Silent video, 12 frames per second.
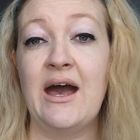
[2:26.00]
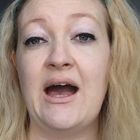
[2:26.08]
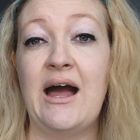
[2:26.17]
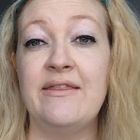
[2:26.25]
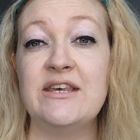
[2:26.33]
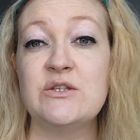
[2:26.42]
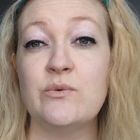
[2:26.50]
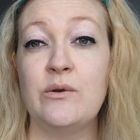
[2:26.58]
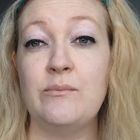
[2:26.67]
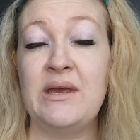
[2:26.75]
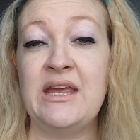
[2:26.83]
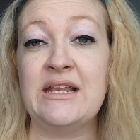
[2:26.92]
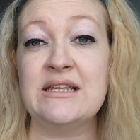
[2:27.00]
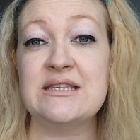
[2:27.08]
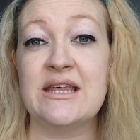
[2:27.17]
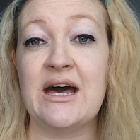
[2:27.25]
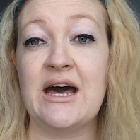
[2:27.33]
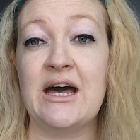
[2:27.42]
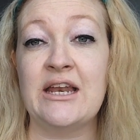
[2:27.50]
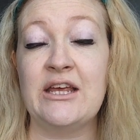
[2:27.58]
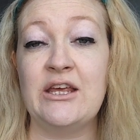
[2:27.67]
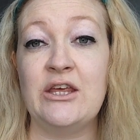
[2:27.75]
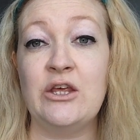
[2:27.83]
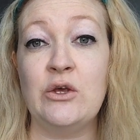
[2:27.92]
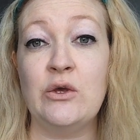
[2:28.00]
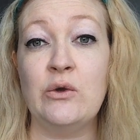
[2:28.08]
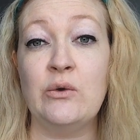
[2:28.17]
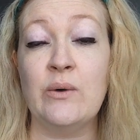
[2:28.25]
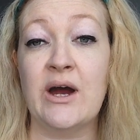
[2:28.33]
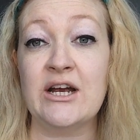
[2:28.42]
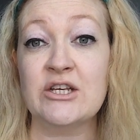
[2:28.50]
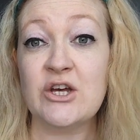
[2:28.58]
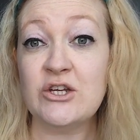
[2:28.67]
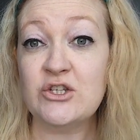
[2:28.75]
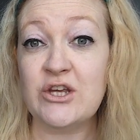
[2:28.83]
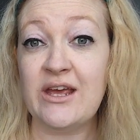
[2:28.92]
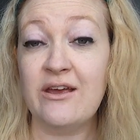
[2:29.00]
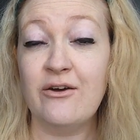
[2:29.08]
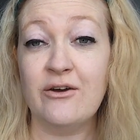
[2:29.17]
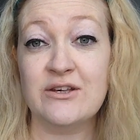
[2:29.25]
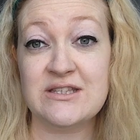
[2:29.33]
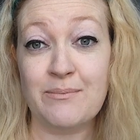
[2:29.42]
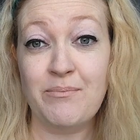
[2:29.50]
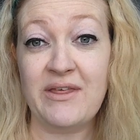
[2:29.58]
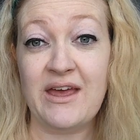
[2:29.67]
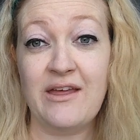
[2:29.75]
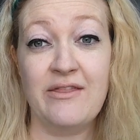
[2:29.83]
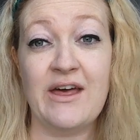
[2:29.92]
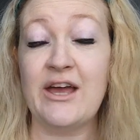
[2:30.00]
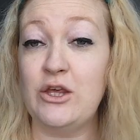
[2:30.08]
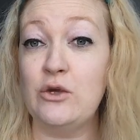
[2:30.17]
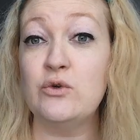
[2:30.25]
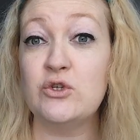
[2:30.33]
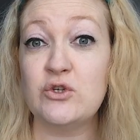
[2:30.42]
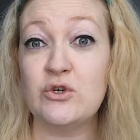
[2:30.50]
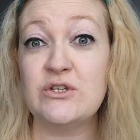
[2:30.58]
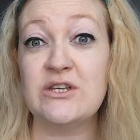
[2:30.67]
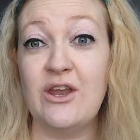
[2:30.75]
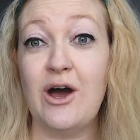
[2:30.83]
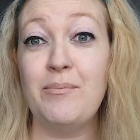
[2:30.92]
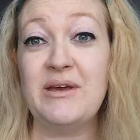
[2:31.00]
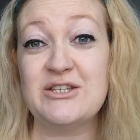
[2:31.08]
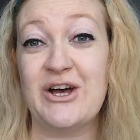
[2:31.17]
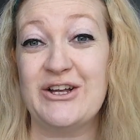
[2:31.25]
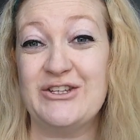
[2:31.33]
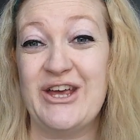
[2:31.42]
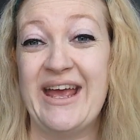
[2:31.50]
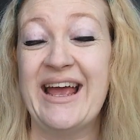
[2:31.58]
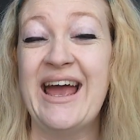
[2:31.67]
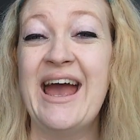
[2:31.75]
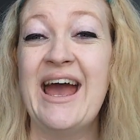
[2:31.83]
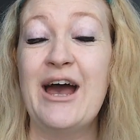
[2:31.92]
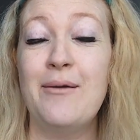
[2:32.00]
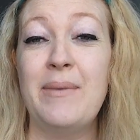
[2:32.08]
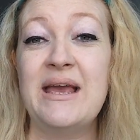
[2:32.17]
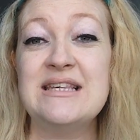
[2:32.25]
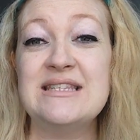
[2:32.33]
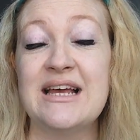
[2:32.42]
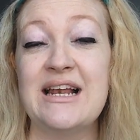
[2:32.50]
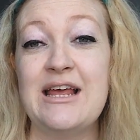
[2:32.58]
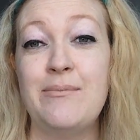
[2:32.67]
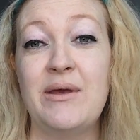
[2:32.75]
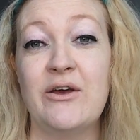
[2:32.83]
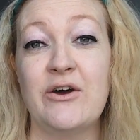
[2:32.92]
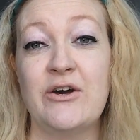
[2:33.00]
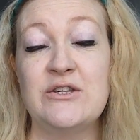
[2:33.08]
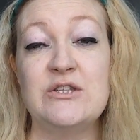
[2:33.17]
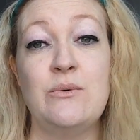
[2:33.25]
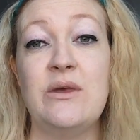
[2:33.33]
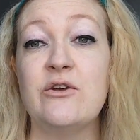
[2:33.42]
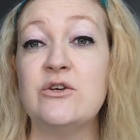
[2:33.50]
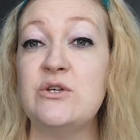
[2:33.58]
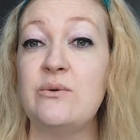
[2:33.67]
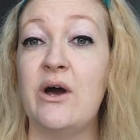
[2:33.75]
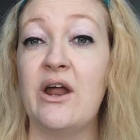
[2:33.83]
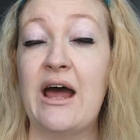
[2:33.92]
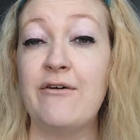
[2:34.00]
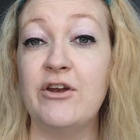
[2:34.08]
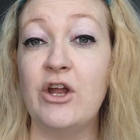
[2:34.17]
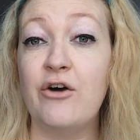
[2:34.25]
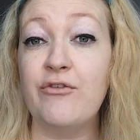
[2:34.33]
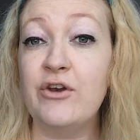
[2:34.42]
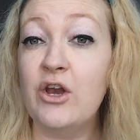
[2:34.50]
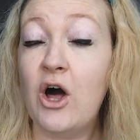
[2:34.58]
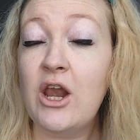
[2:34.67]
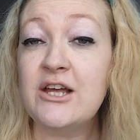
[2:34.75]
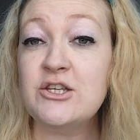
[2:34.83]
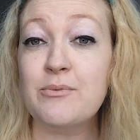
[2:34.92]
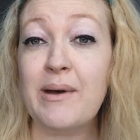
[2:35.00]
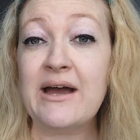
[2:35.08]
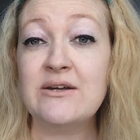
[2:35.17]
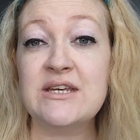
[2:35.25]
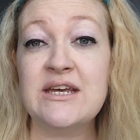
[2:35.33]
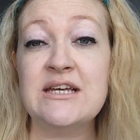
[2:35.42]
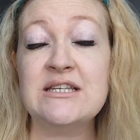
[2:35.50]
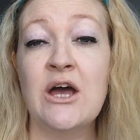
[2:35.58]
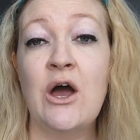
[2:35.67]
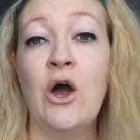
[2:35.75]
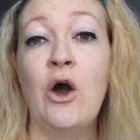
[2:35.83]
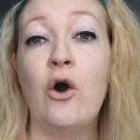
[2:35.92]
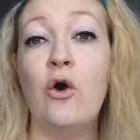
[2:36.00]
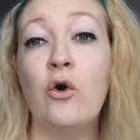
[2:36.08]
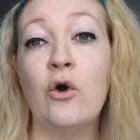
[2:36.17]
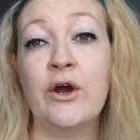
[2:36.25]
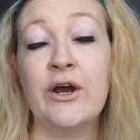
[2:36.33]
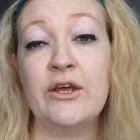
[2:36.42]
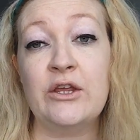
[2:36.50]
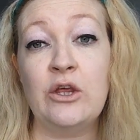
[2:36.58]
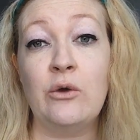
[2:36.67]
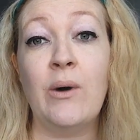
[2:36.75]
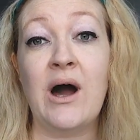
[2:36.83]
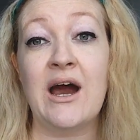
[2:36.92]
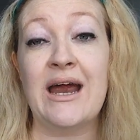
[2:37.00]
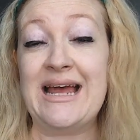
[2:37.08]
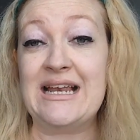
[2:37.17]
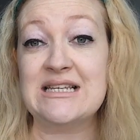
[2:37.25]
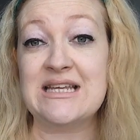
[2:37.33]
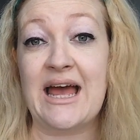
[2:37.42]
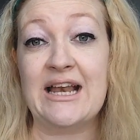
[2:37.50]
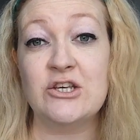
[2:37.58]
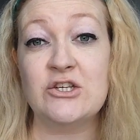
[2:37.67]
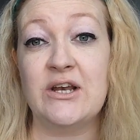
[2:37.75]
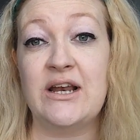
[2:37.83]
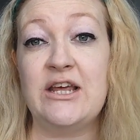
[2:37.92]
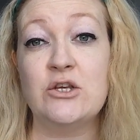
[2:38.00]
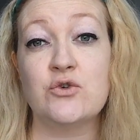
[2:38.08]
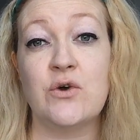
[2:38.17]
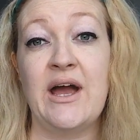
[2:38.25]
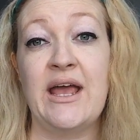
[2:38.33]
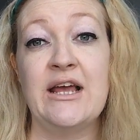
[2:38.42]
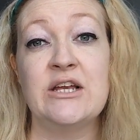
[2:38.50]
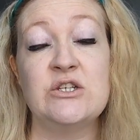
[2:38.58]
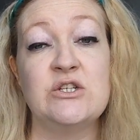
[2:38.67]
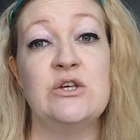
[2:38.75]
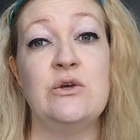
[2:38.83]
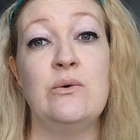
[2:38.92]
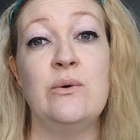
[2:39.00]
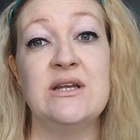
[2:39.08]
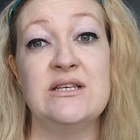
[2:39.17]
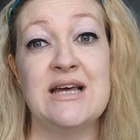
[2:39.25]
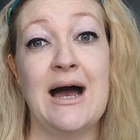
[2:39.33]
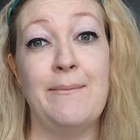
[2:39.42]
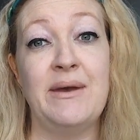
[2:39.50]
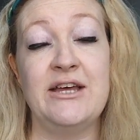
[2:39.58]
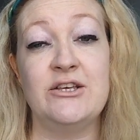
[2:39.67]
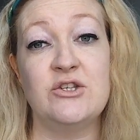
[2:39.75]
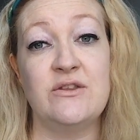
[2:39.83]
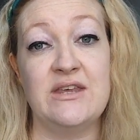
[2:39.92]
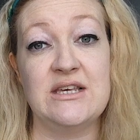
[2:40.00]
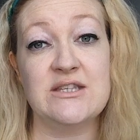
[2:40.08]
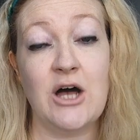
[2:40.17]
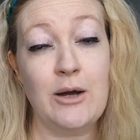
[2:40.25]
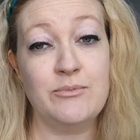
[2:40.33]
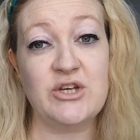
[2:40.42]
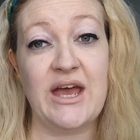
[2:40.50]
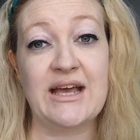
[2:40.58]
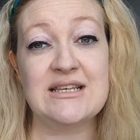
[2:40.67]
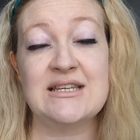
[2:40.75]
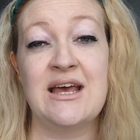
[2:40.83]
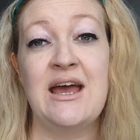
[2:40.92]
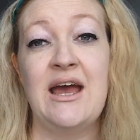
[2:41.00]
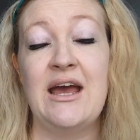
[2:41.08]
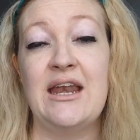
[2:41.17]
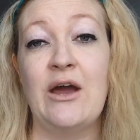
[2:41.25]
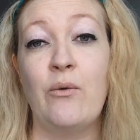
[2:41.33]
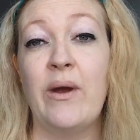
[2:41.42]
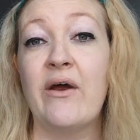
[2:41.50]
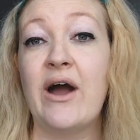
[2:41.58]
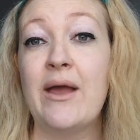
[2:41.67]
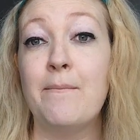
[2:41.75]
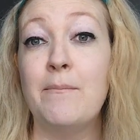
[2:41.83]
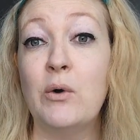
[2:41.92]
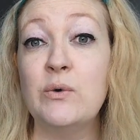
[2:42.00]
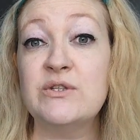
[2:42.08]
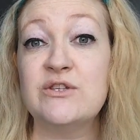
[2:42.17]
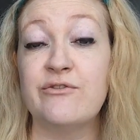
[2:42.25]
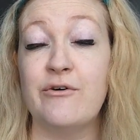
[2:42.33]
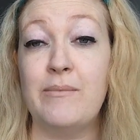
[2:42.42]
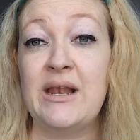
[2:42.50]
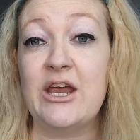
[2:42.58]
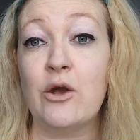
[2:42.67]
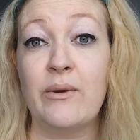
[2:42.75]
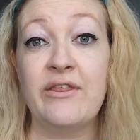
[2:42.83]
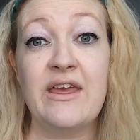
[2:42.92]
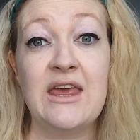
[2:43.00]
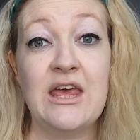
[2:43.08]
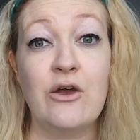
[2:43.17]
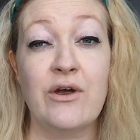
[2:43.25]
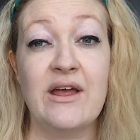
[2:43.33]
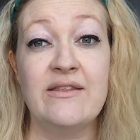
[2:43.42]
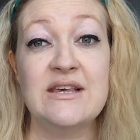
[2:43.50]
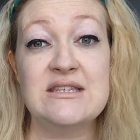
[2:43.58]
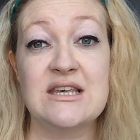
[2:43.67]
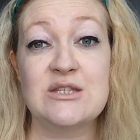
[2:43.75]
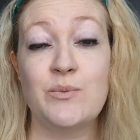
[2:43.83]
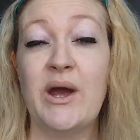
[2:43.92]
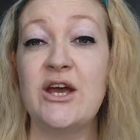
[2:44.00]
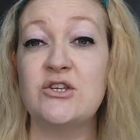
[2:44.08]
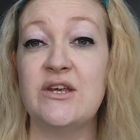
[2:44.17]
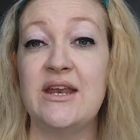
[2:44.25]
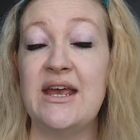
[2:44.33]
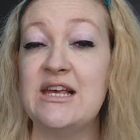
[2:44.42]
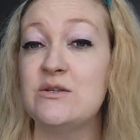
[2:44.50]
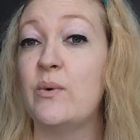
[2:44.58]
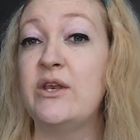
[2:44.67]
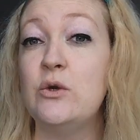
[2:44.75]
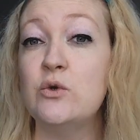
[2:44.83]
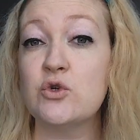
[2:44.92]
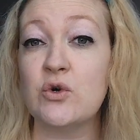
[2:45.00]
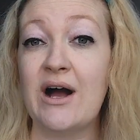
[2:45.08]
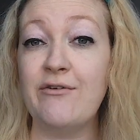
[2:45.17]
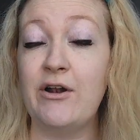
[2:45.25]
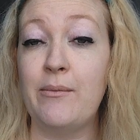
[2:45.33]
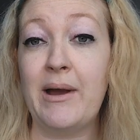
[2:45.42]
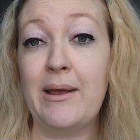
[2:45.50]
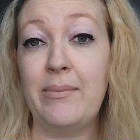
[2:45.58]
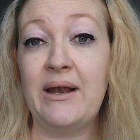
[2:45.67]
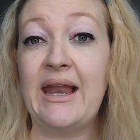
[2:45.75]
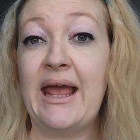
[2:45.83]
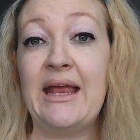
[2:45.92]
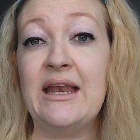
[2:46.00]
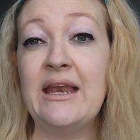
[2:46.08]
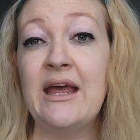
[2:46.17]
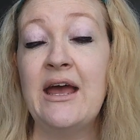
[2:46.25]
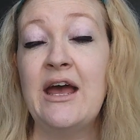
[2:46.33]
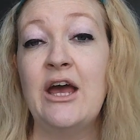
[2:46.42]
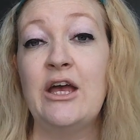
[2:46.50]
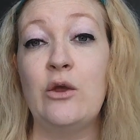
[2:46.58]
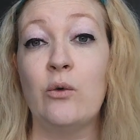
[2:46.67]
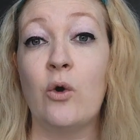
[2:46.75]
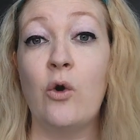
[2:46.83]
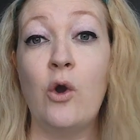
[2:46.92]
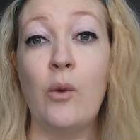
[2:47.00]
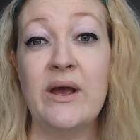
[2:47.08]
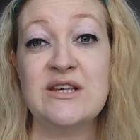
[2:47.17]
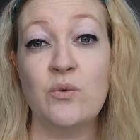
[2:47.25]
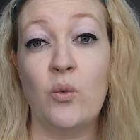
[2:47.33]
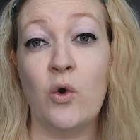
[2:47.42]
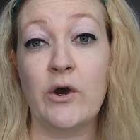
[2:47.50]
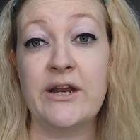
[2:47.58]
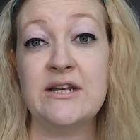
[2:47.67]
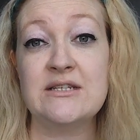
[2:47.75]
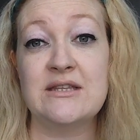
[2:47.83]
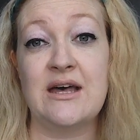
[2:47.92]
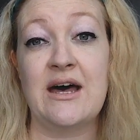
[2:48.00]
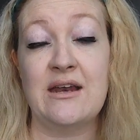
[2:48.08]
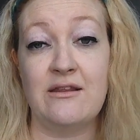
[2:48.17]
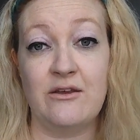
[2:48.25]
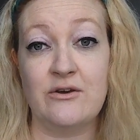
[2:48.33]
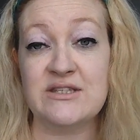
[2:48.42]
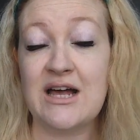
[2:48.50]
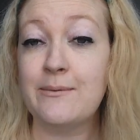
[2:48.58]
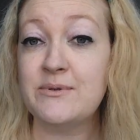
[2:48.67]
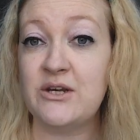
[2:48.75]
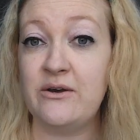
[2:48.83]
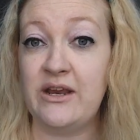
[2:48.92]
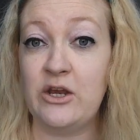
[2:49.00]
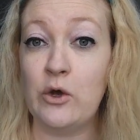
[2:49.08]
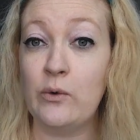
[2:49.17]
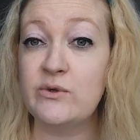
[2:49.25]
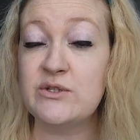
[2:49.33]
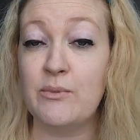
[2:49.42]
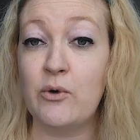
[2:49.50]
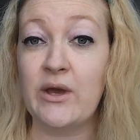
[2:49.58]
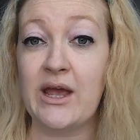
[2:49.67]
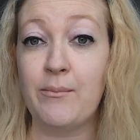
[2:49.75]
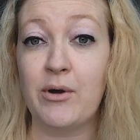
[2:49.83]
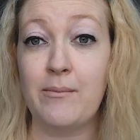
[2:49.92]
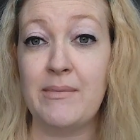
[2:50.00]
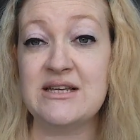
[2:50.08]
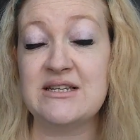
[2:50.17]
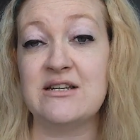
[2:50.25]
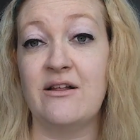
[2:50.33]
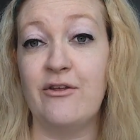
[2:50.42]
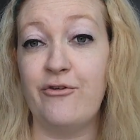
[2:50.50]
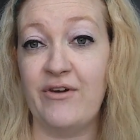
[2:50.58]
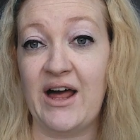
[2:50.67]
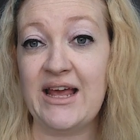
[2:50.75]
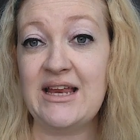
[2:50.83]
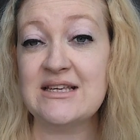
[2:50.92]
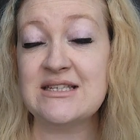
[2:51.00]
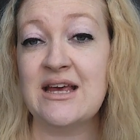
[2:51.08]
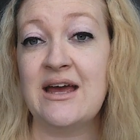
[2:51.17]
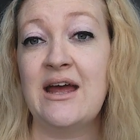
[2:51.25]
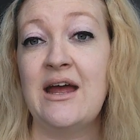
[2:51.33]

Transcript: and this one means that you are touching something that you should not be touching, basically because you either do not have enough knowledge about it or you are intentionally trying to damage this object. Now, where I'm most familiar with hearing this expression is when you travel by plane, you are always warned that there's absolutely no smoking permitted on the flight,